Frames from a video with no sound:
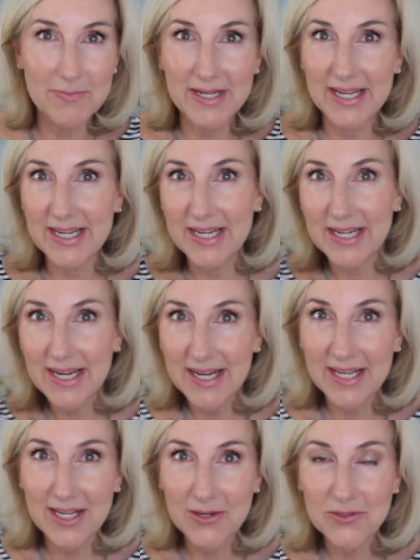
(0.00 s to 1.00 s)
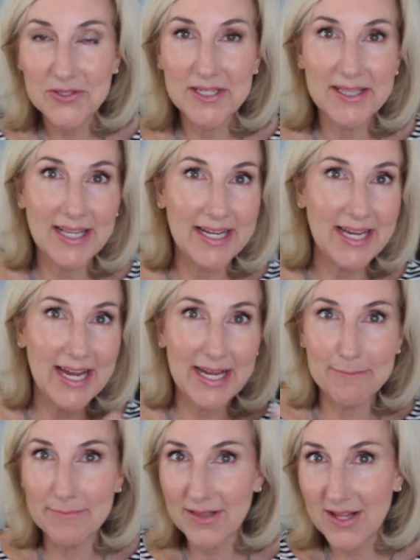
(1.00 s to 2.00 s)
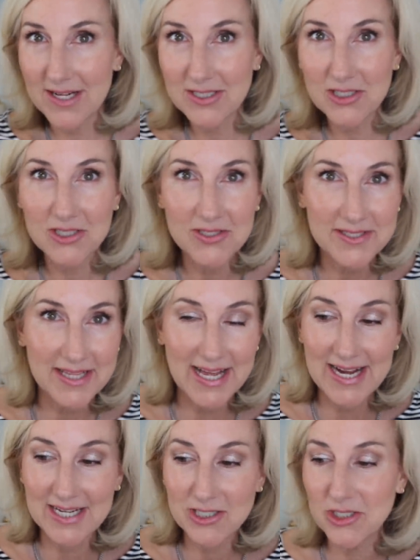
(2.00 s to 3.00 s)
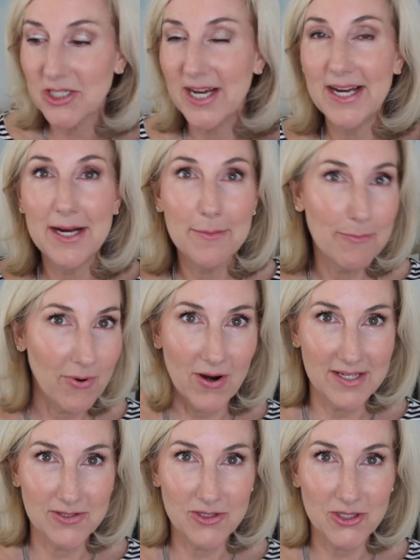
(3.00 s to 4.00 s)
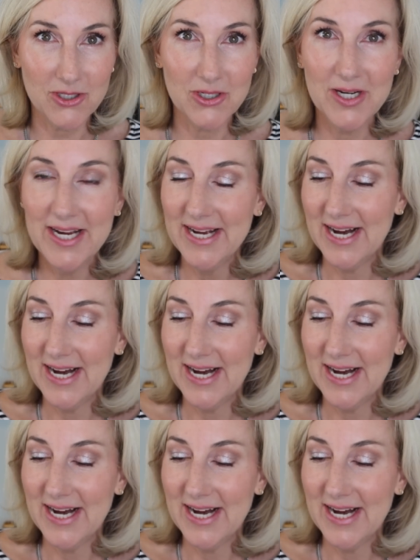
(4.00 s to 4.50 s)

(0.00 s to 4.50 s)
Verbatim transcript: but I can kind of use it like a blush slash bronzer.